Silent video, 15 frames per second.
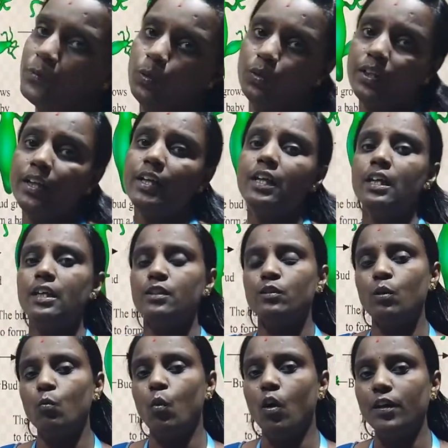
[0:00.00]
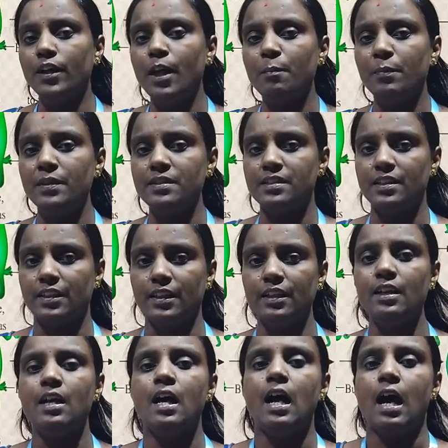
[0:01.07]
Okay, so what happens here?
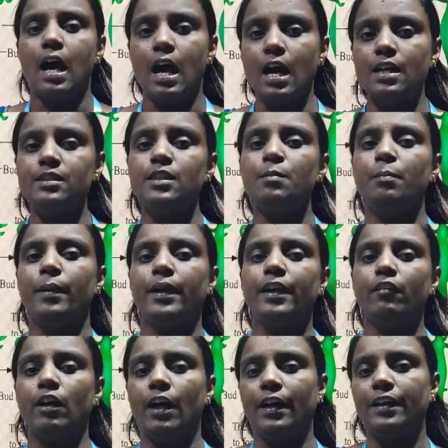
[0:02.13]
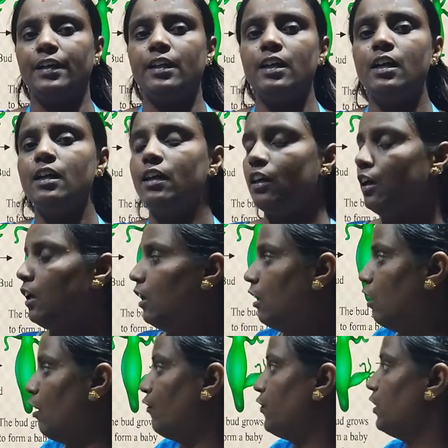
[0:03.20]
As the
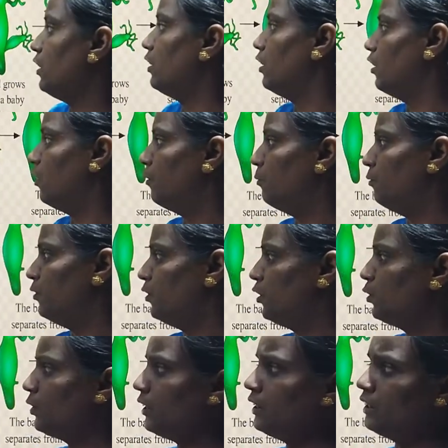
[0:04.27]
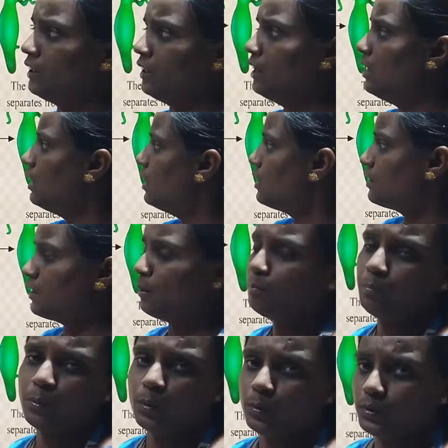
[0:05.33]
Hydra during
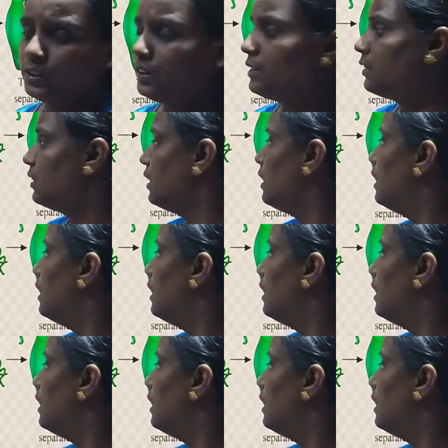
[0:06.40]
some process,